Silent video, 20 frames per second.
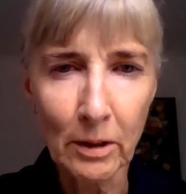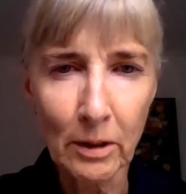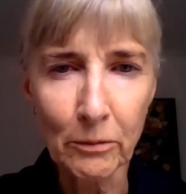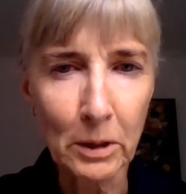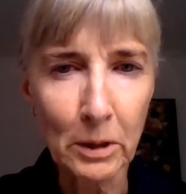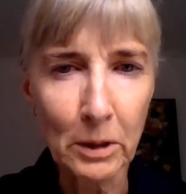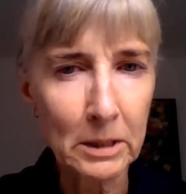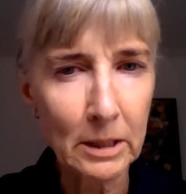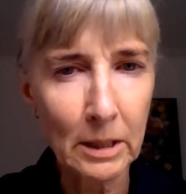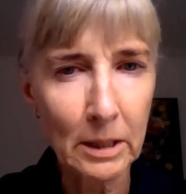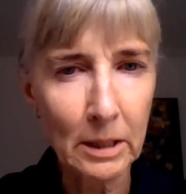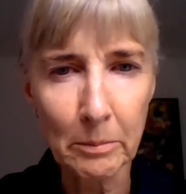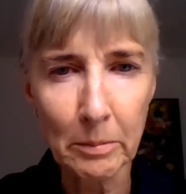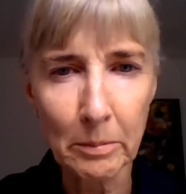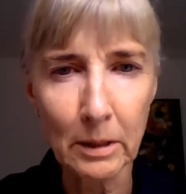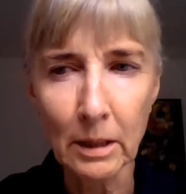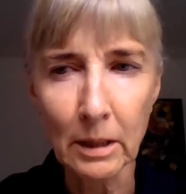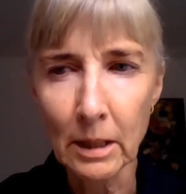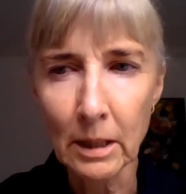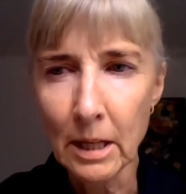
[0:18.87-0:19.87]
For
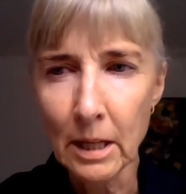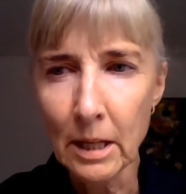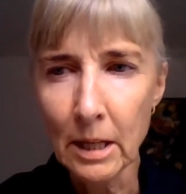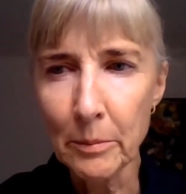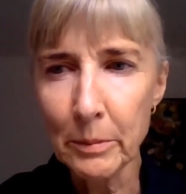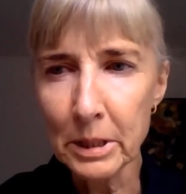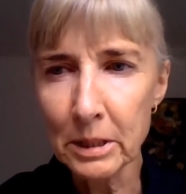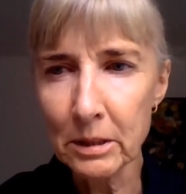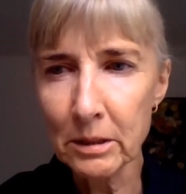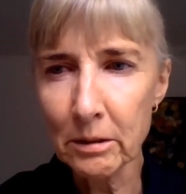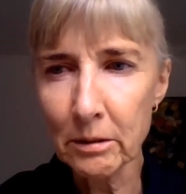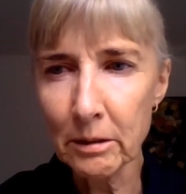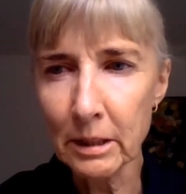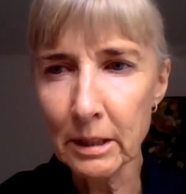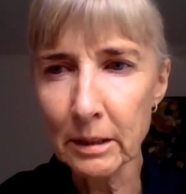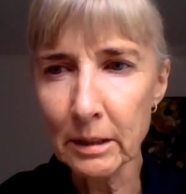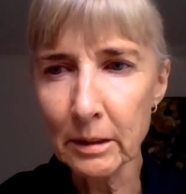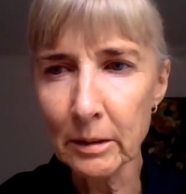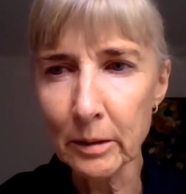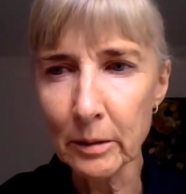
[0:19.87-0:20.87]
example,
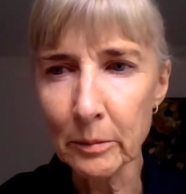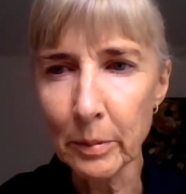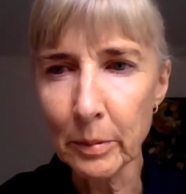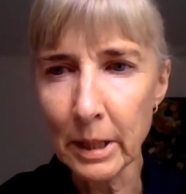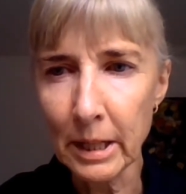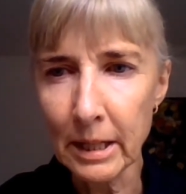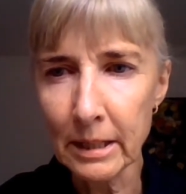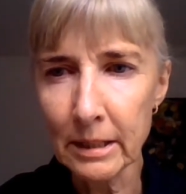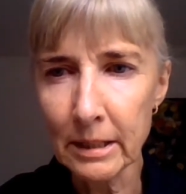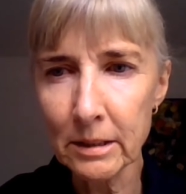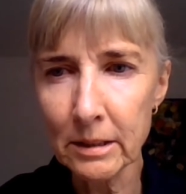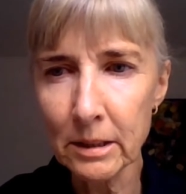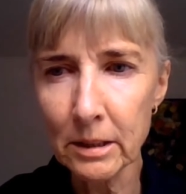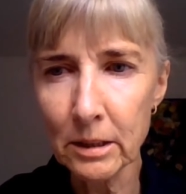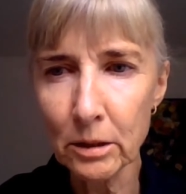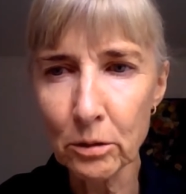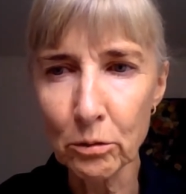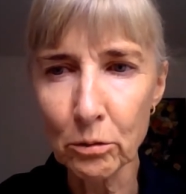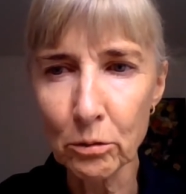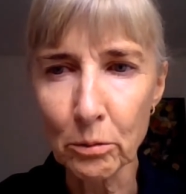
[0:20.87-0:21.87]
measuring
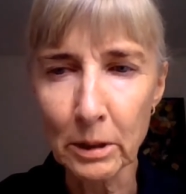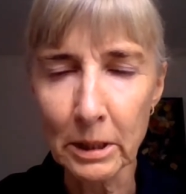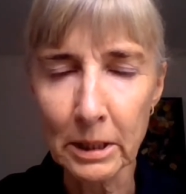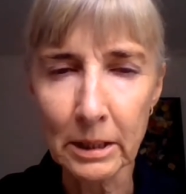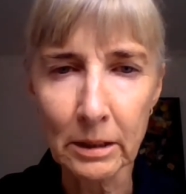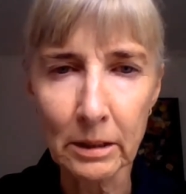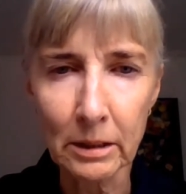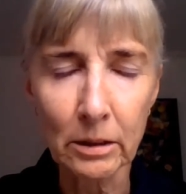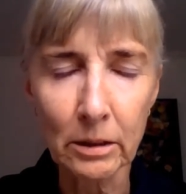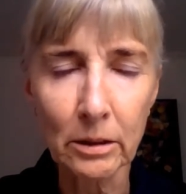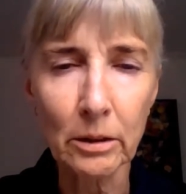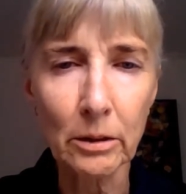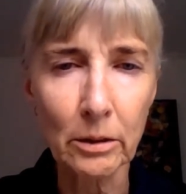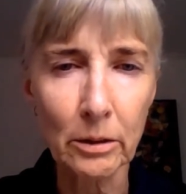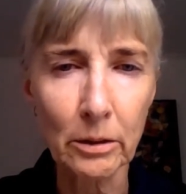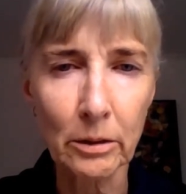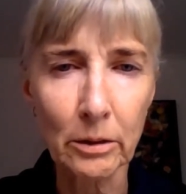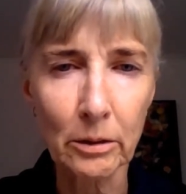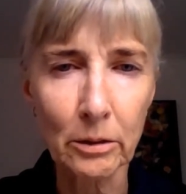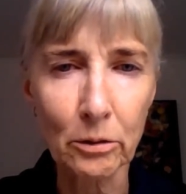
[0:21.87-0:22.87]
PASI
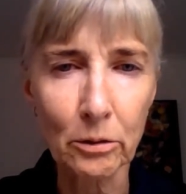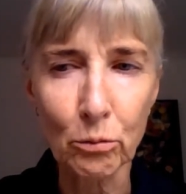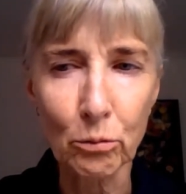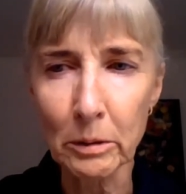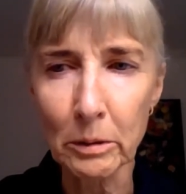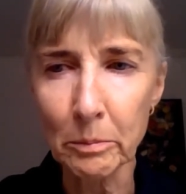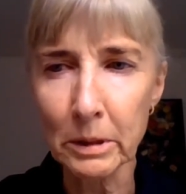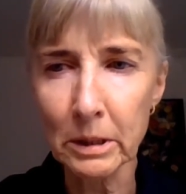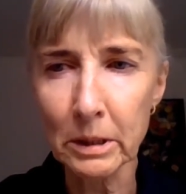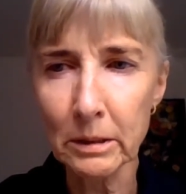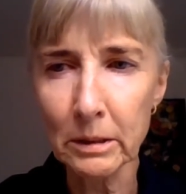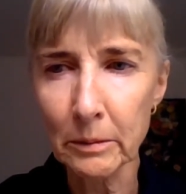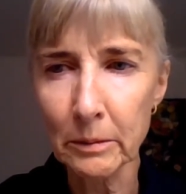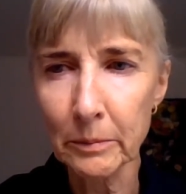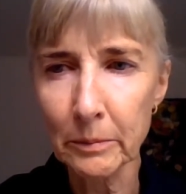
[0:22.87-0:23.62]
during treatment?